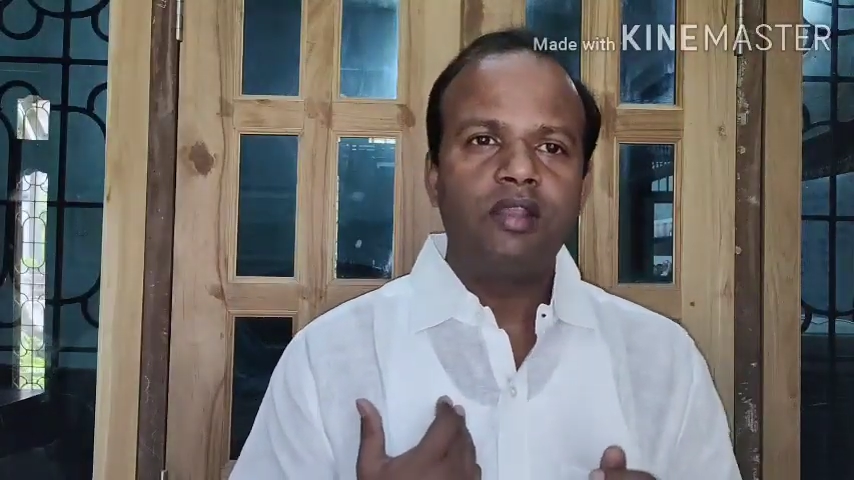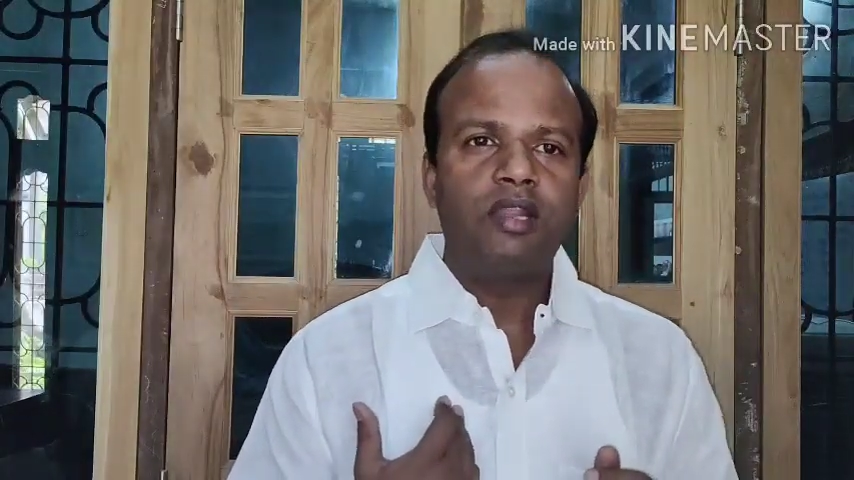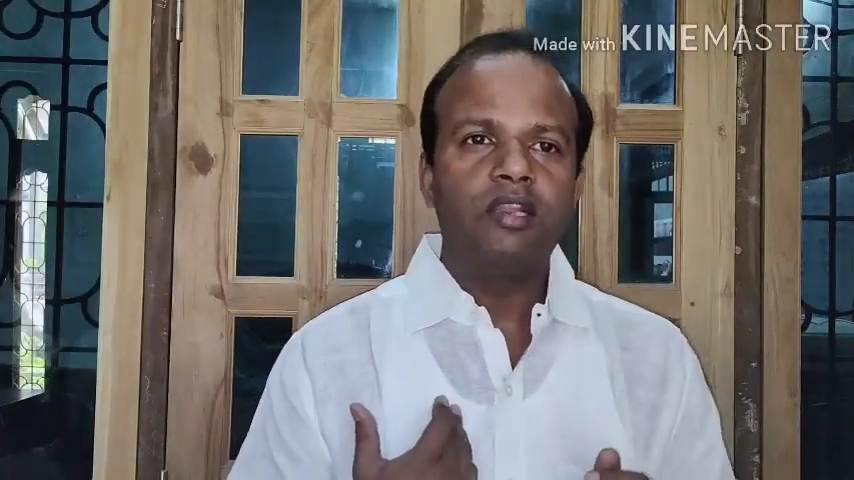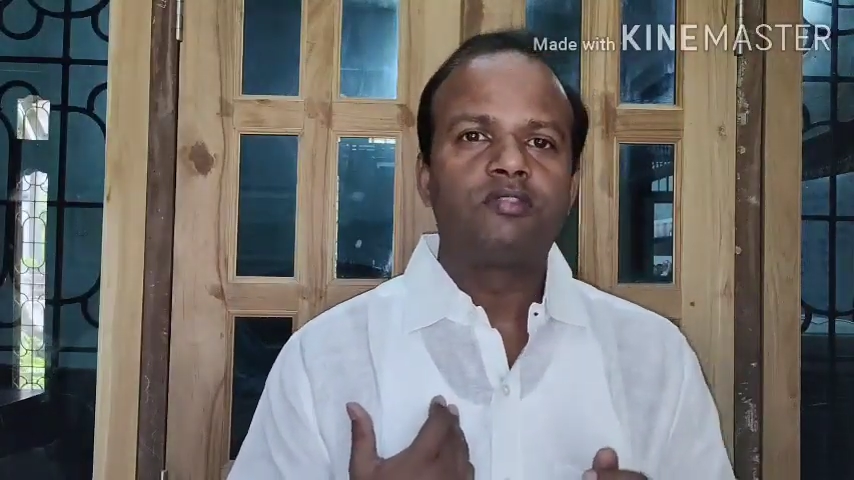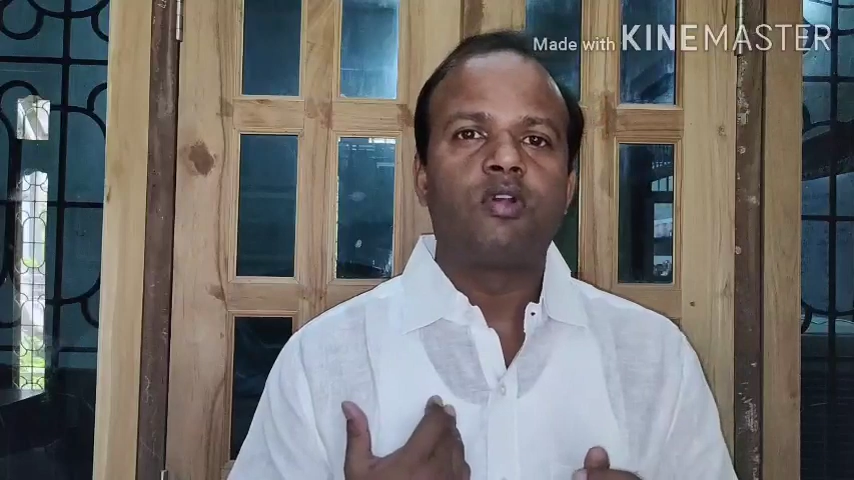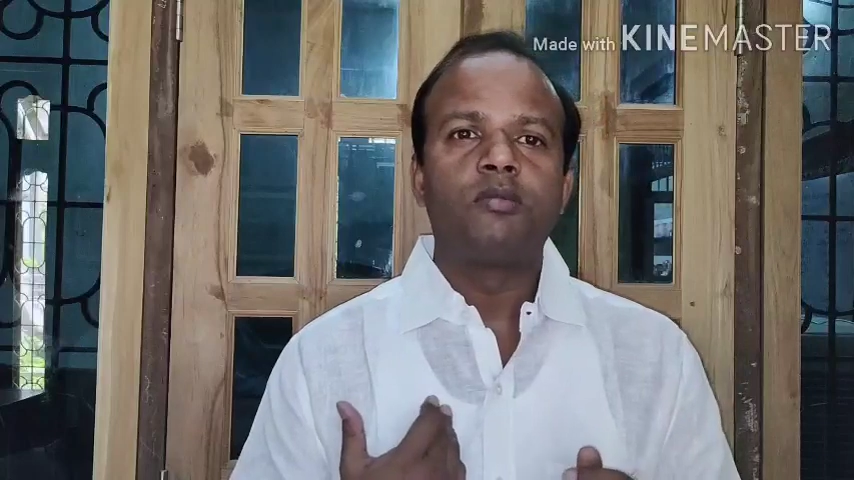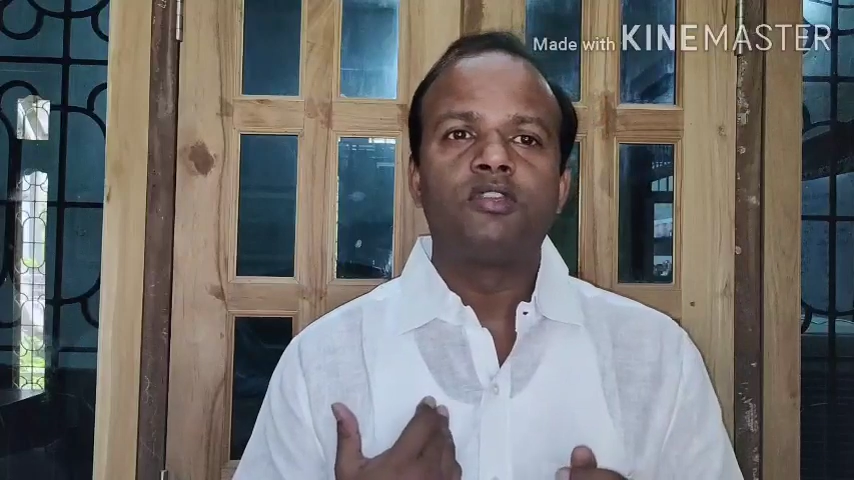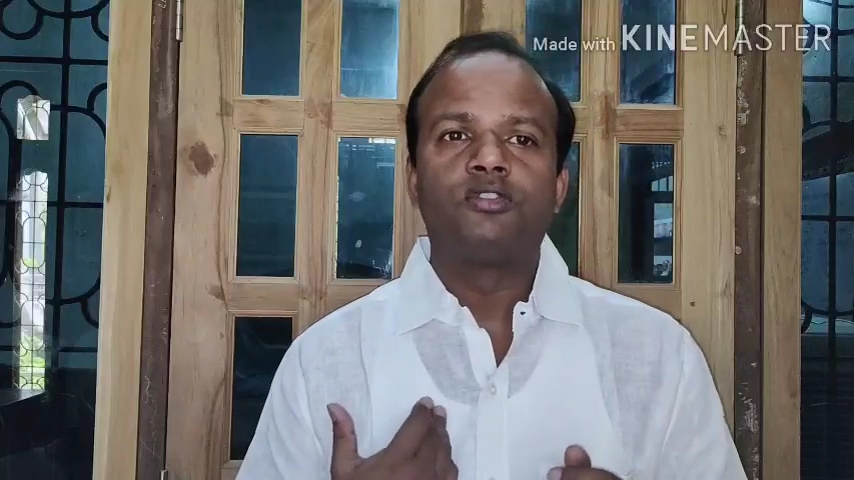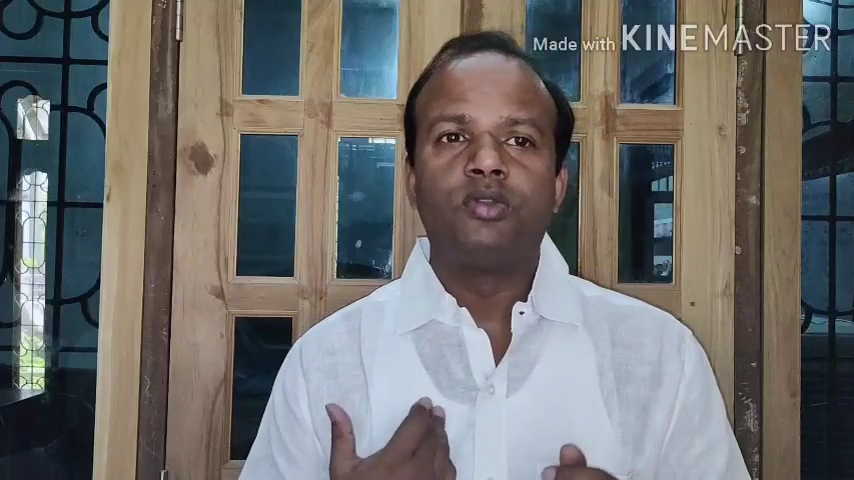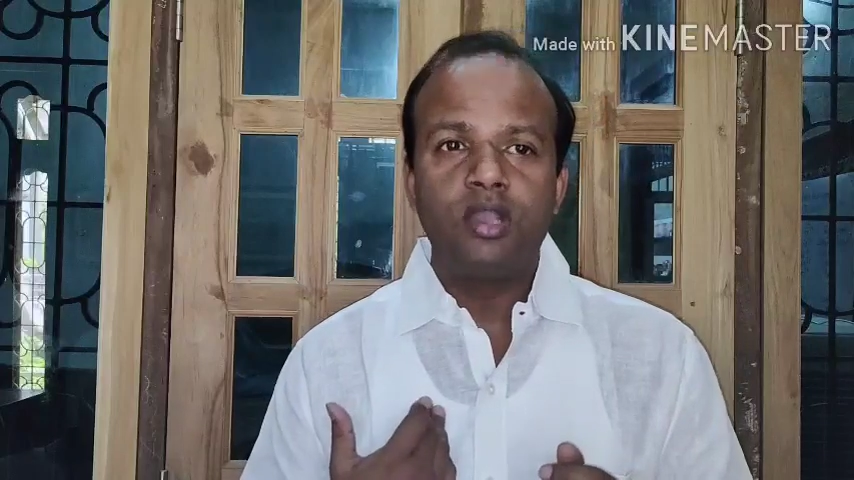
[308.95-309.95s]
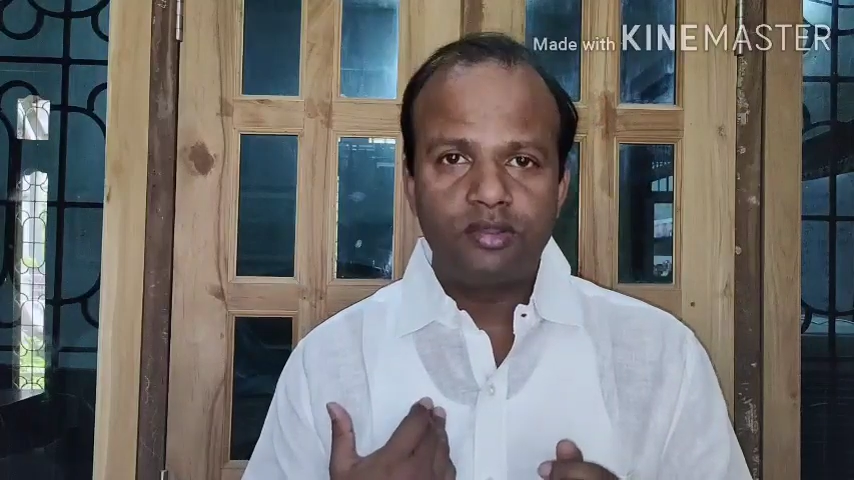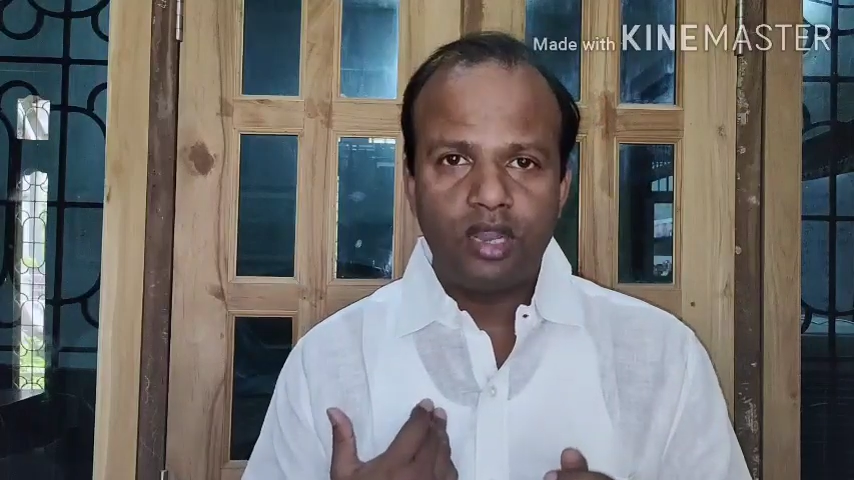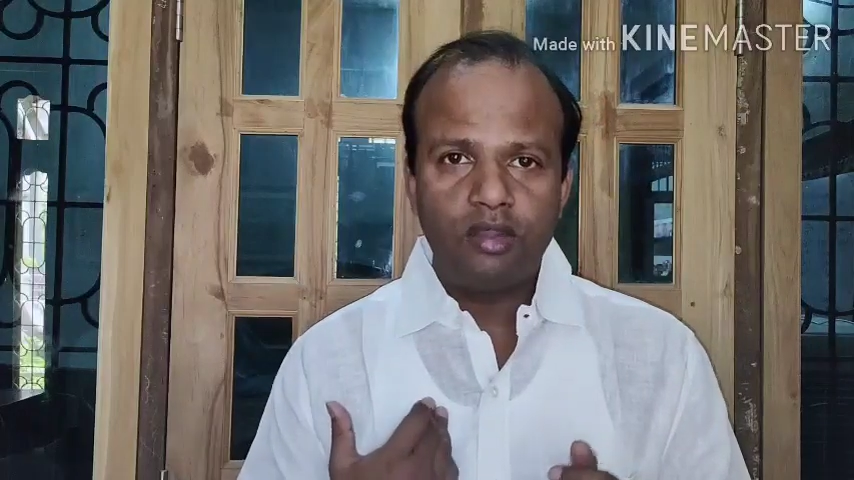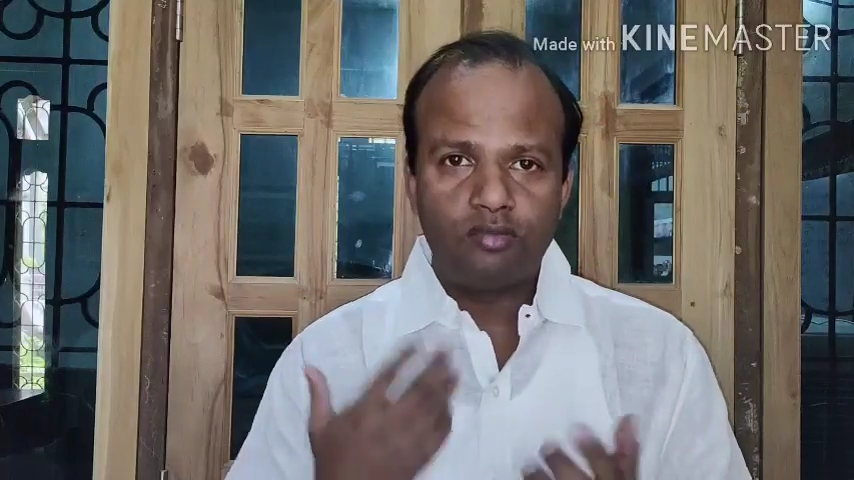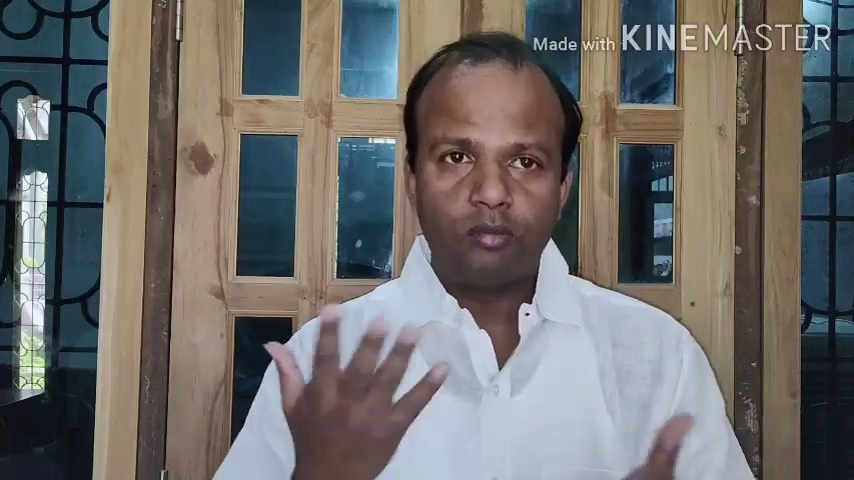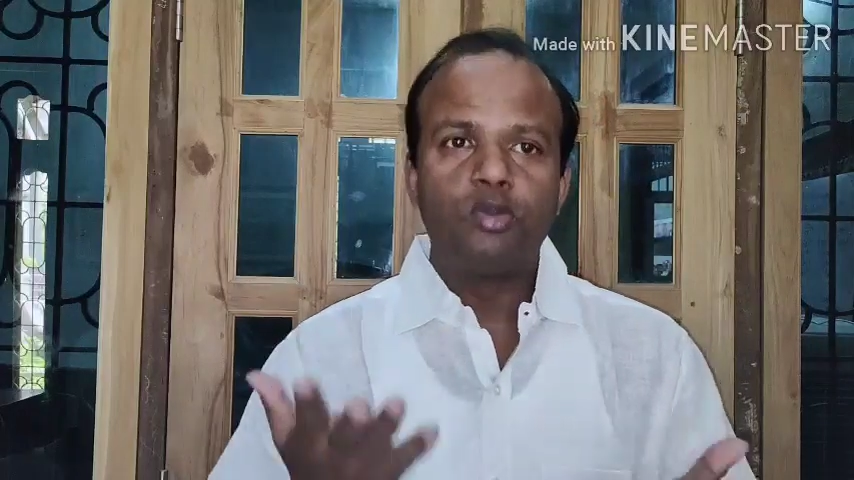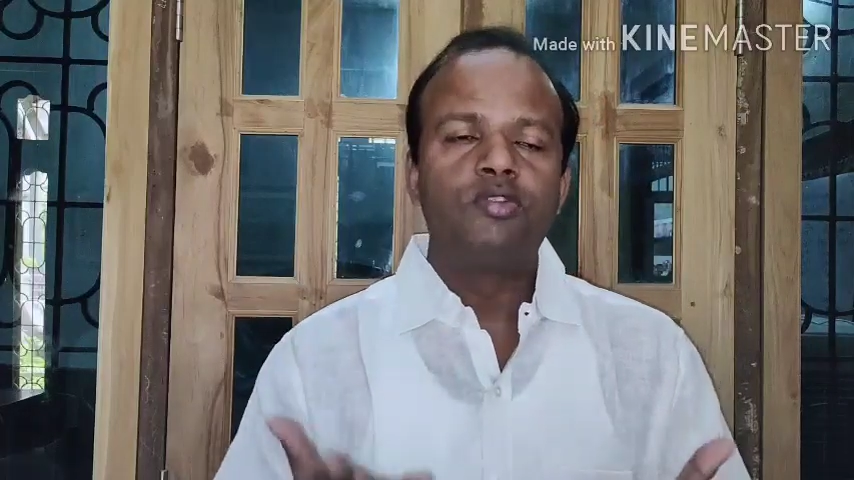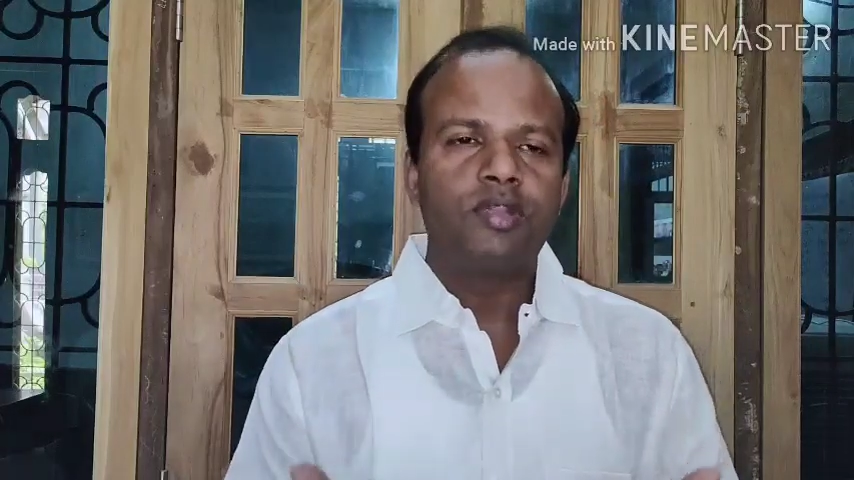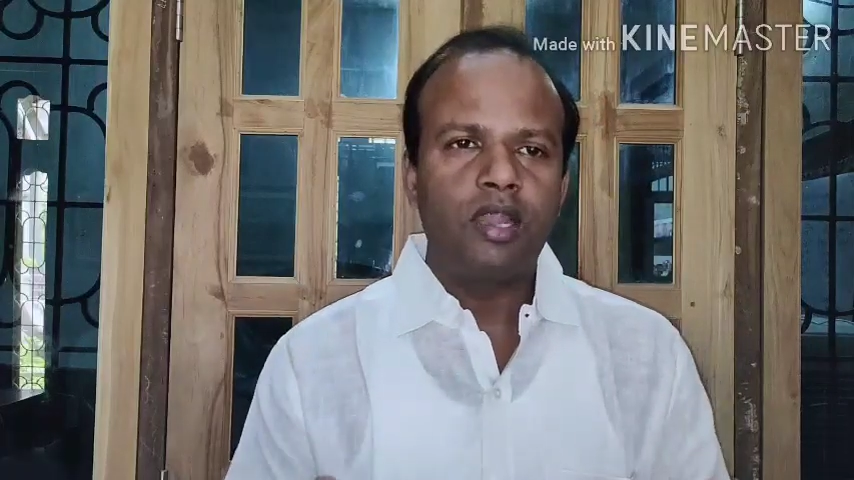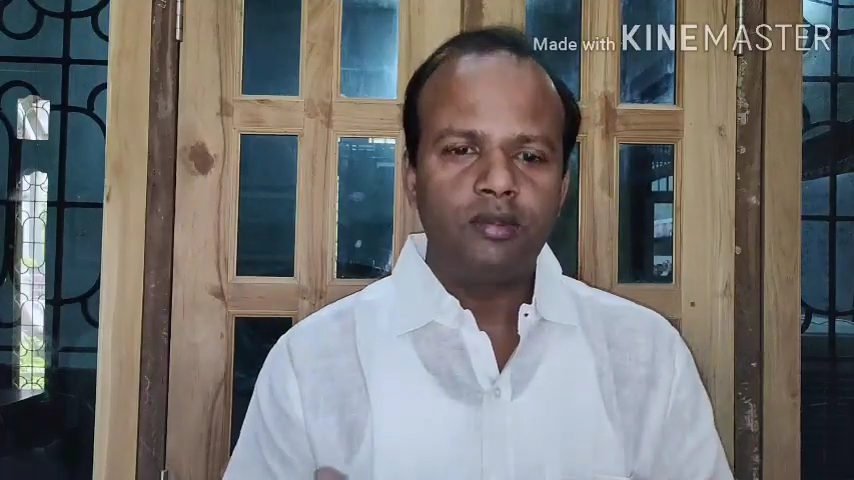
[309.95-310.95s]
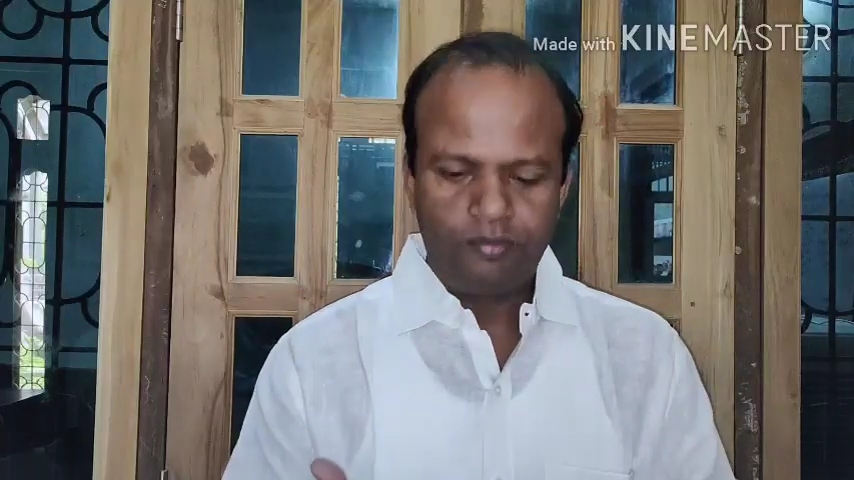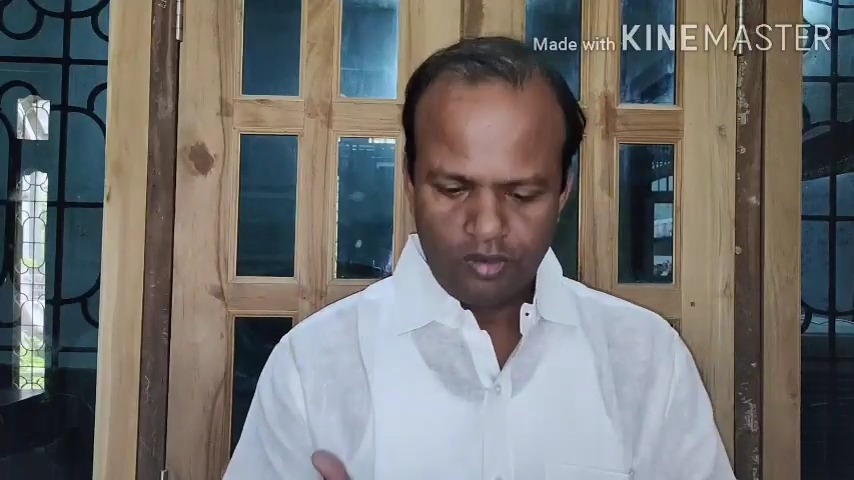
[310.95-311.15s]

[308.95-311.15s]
that is from the student side, from your side,